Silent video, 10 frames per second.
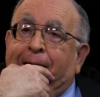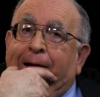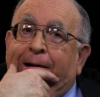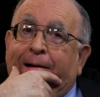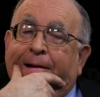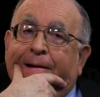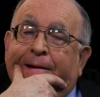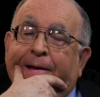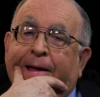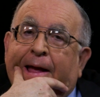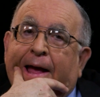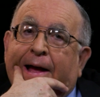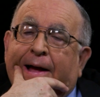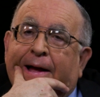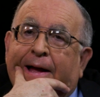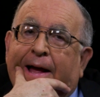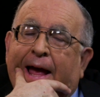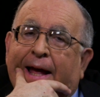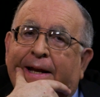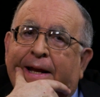
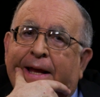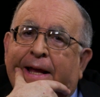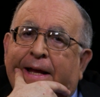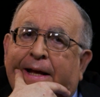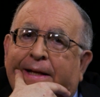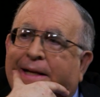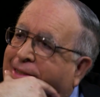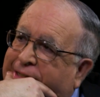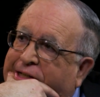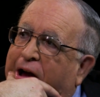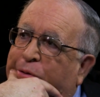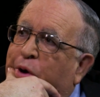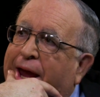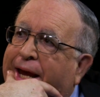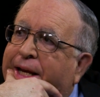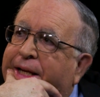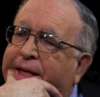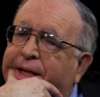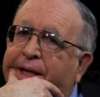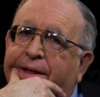And that's John Wayne
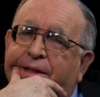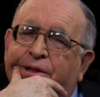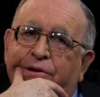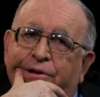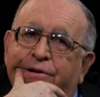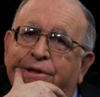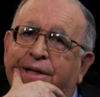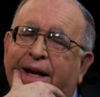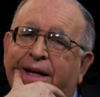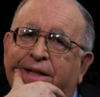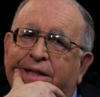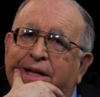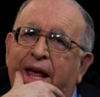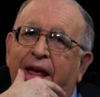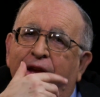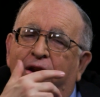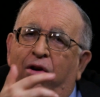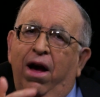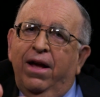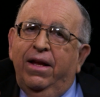in The Searchers. And I just, you
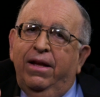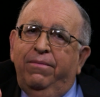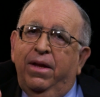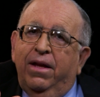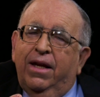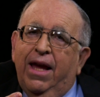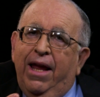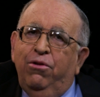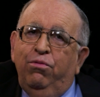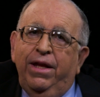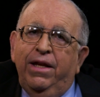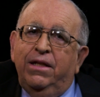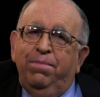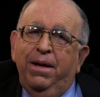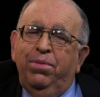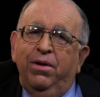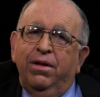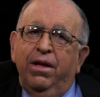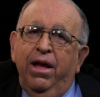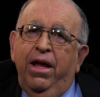know, can't you read these
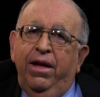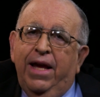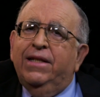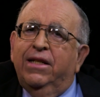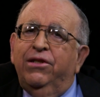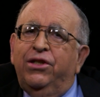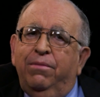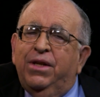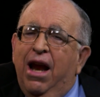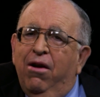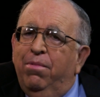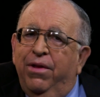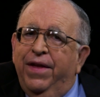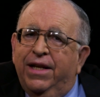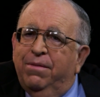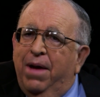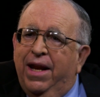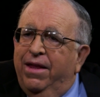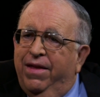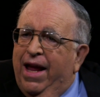people? Yes, there's some terrible things
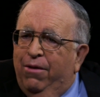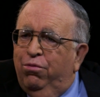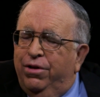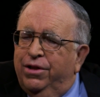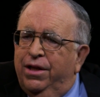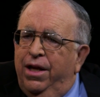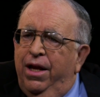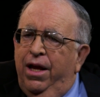about Ethan Edwards.